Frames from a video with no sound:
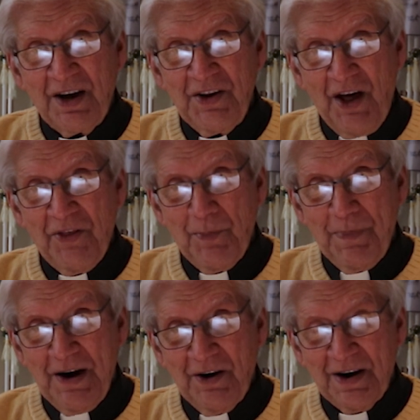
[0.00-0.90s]
another
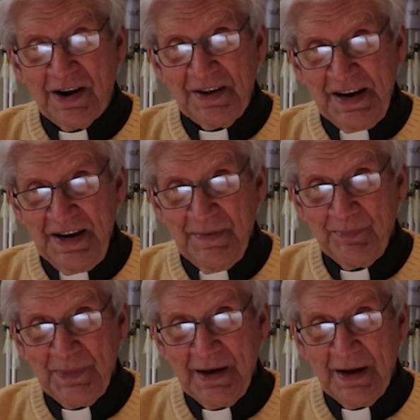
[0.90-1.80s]
paraclete,
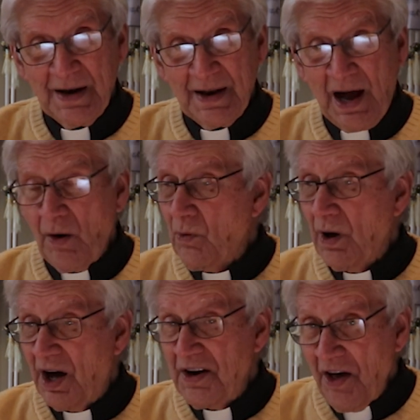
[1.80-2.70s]

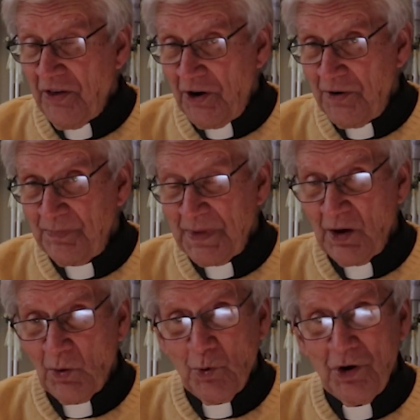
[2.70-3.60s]
now another
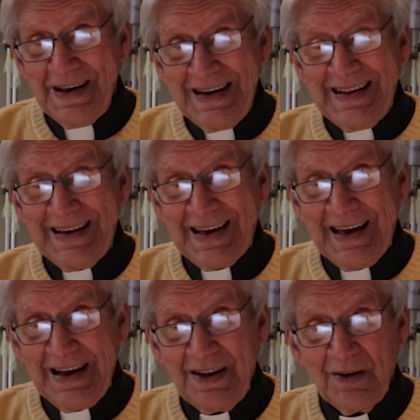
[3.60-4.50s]
would
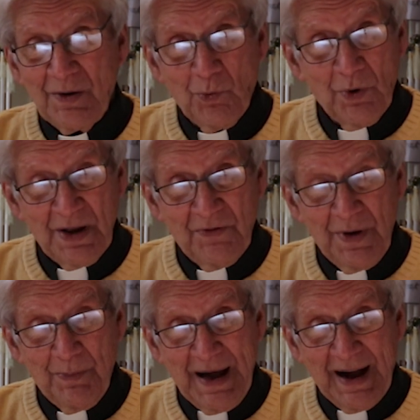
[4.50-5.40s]
indicate, if
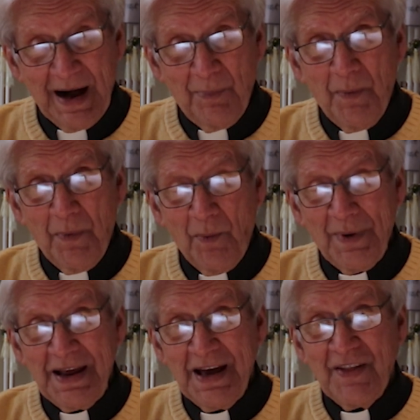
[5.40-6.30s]
we back up a
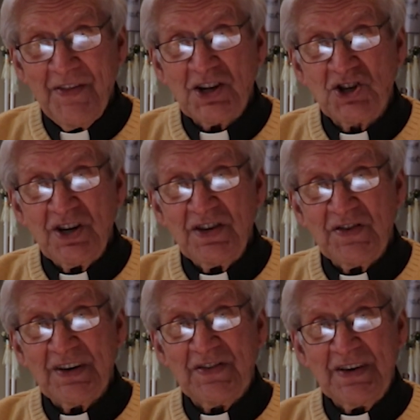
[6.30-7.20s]
moment, that
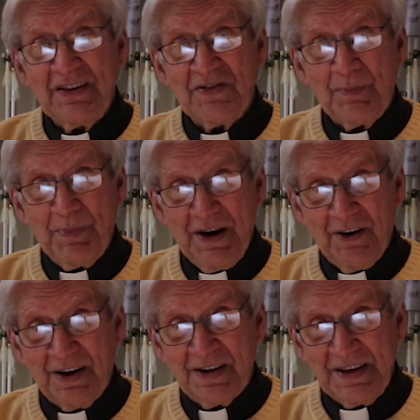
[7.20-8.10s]
Jesus is a
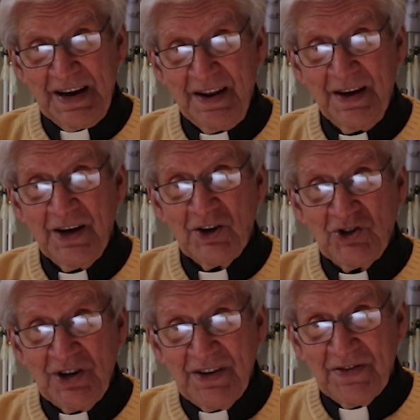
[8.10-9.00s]
paraclete.
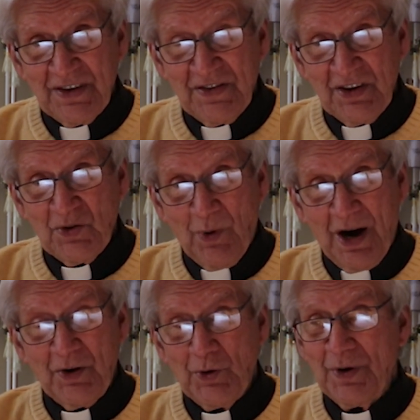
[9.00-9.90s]
Jesus is
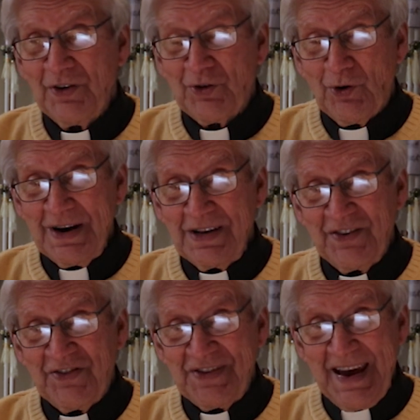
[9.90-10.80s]
one who is going
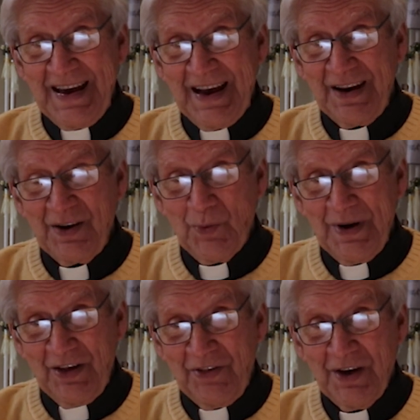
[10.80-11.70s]
to stand
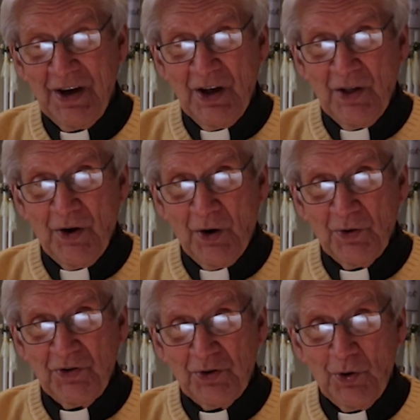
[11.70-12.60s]
with
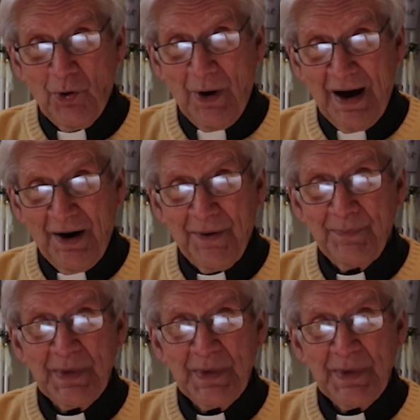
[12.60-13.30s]
those who are